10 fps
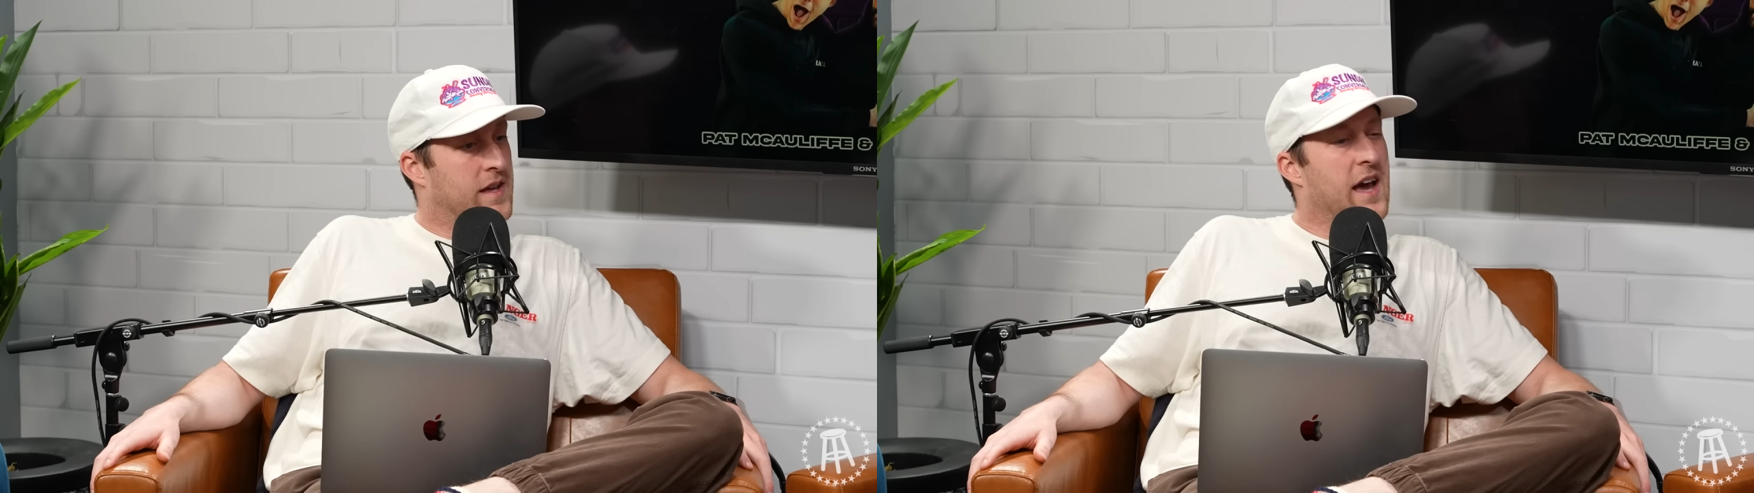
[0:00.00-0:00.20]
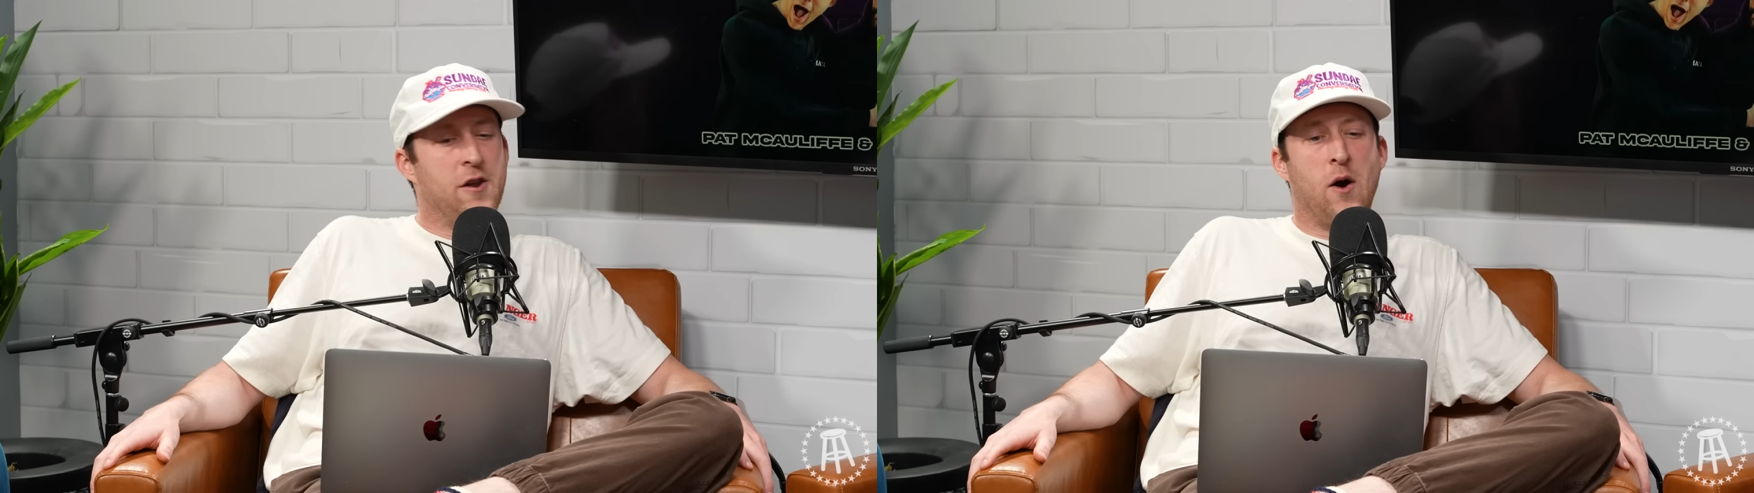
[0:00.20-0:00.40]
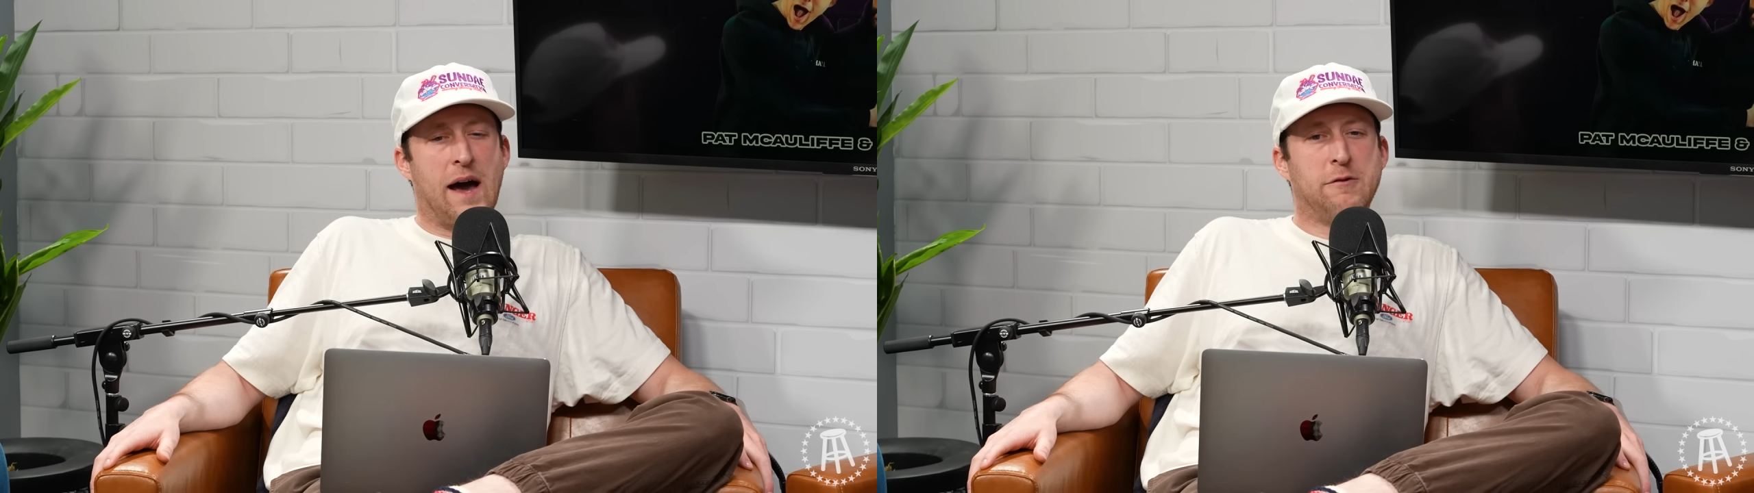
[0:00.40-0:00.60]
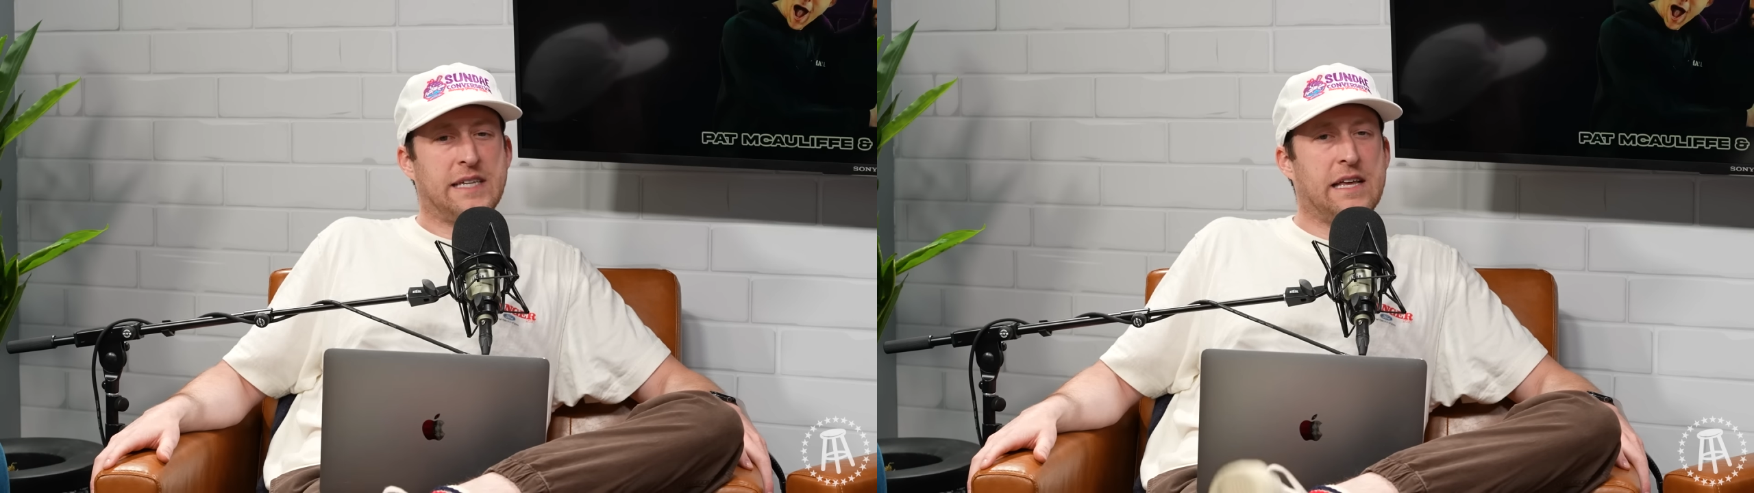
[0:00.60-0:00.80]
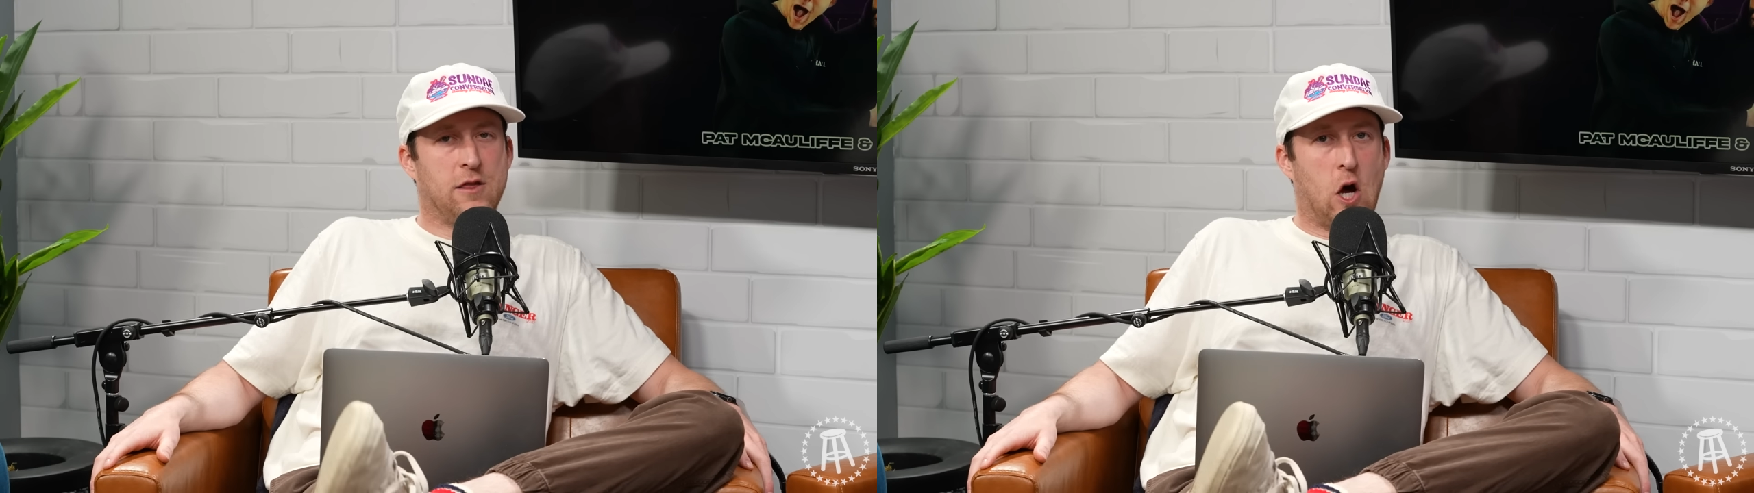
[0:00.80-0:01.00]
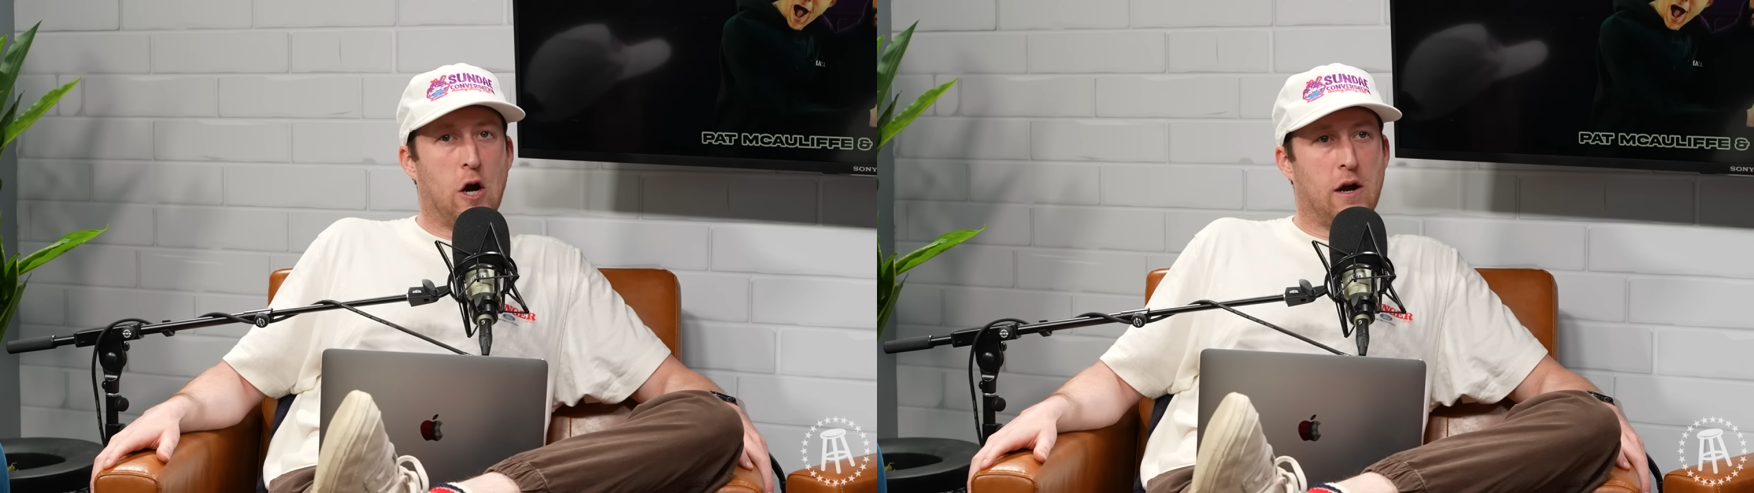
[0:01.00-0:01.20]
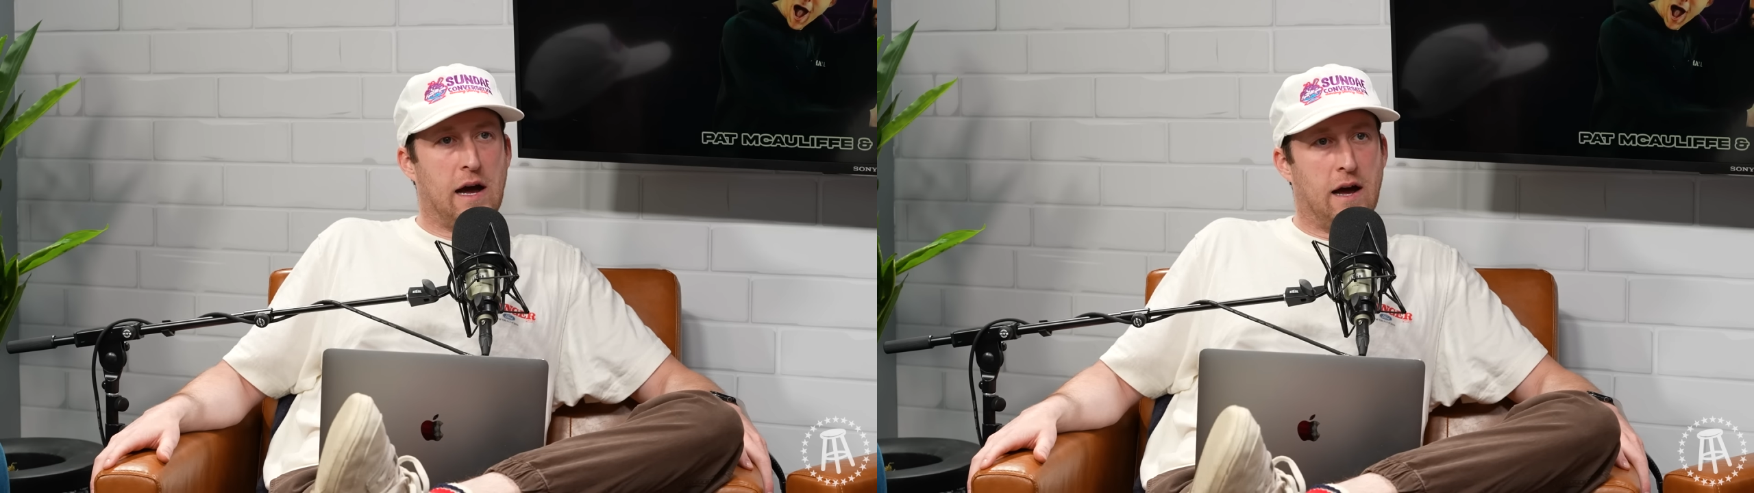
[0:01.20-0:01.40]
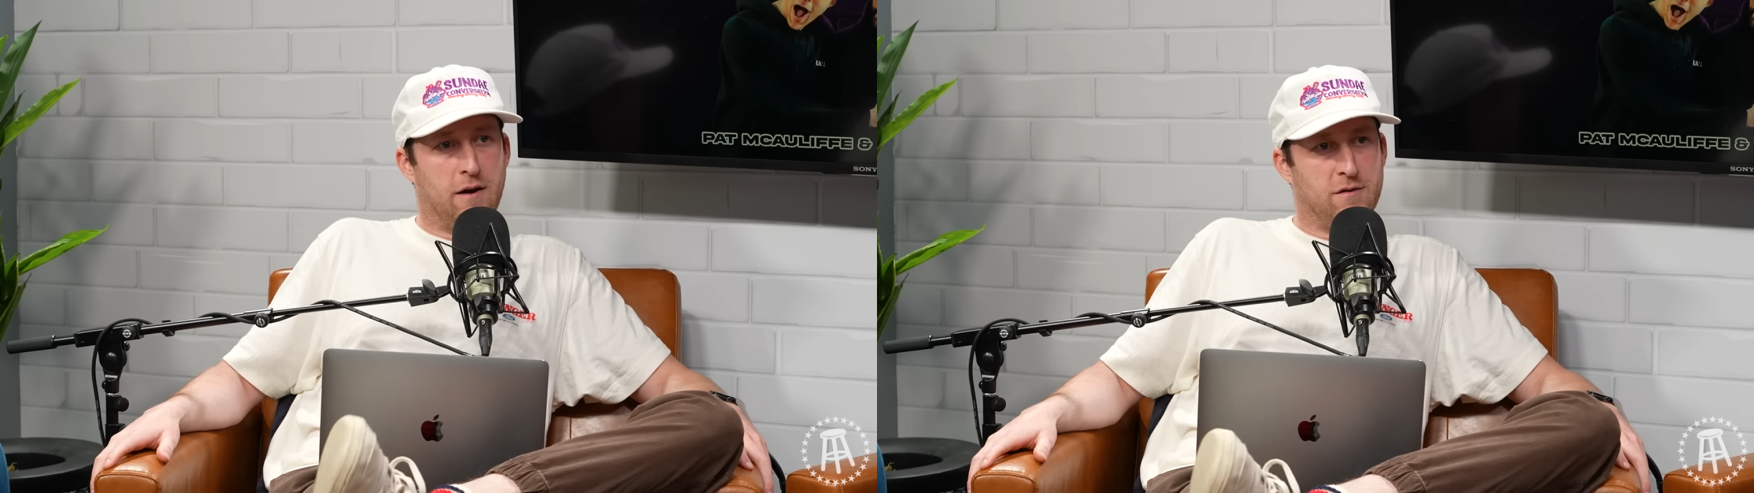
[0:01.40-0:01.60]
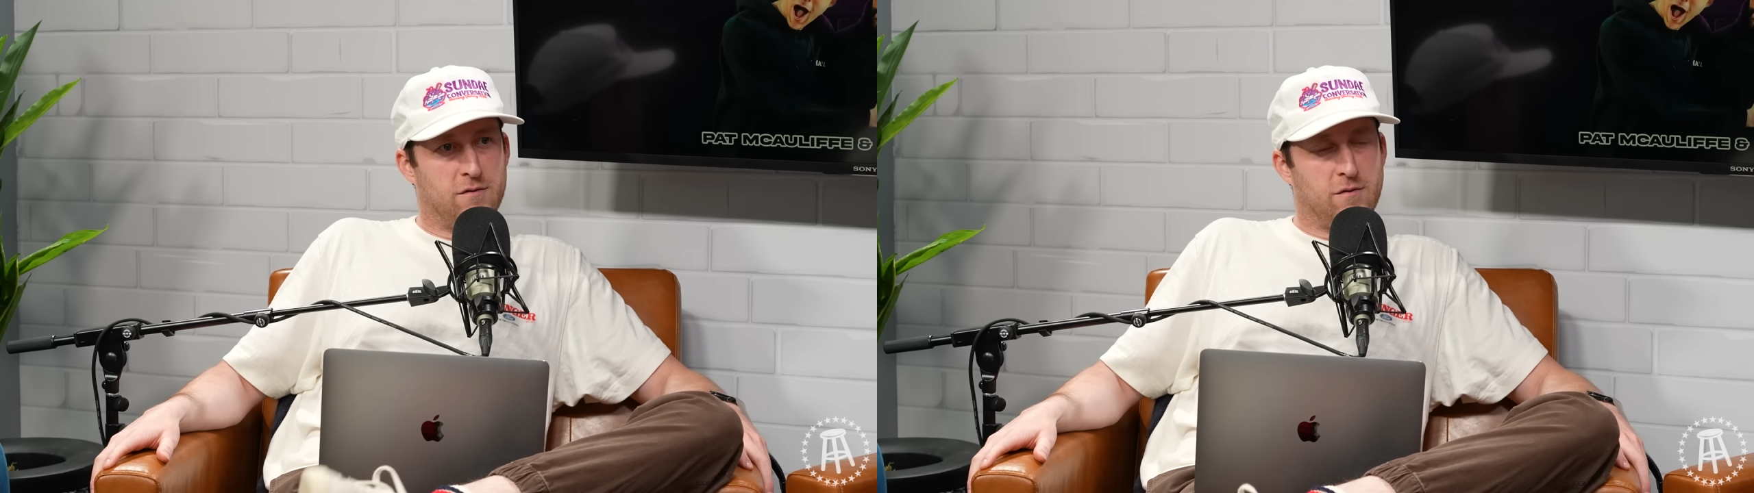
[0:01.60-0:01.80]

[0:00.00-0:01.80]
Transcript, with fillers: Yeah, no, I would say lar- uh,